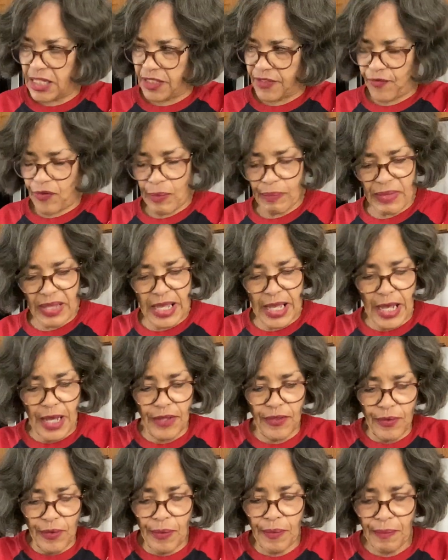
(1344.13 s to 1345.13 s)
from the
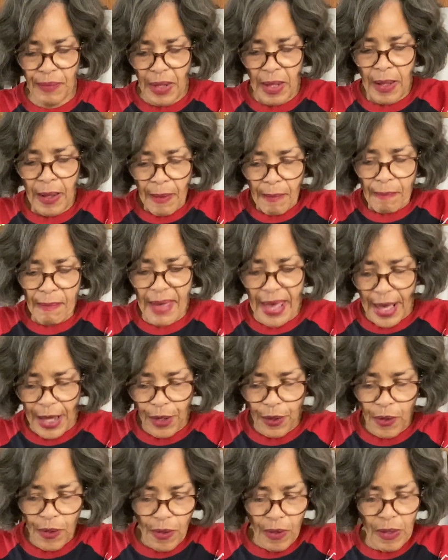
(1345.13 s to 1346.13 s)
other
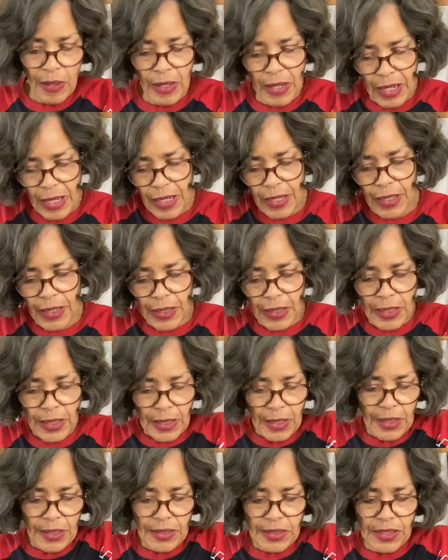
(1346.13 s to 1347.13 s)
batter.
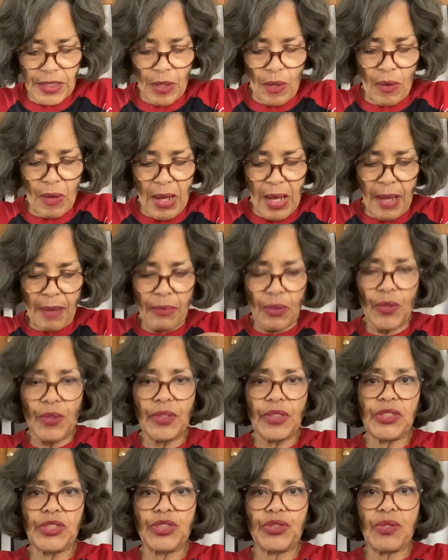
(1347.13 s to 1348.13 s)
So I'm going to
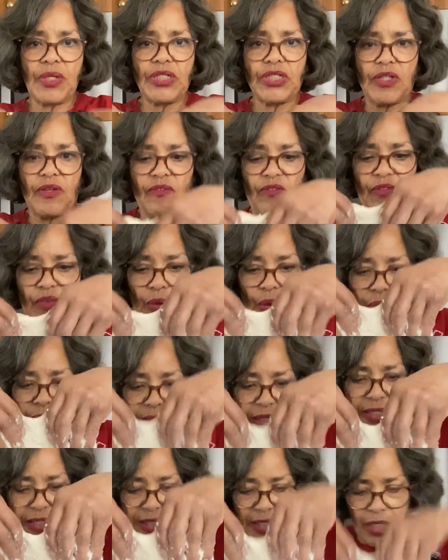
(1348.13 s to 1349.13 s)
stretch and fold
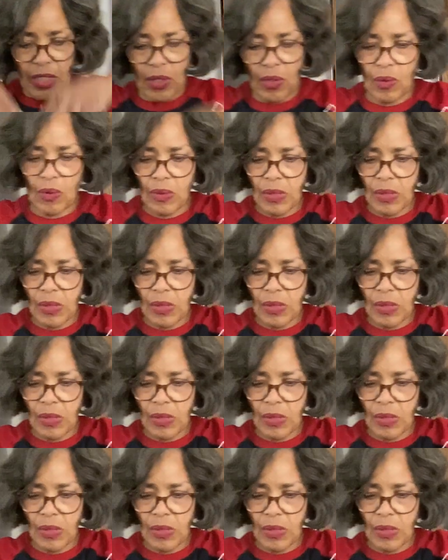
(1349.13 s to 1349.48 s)
this dough.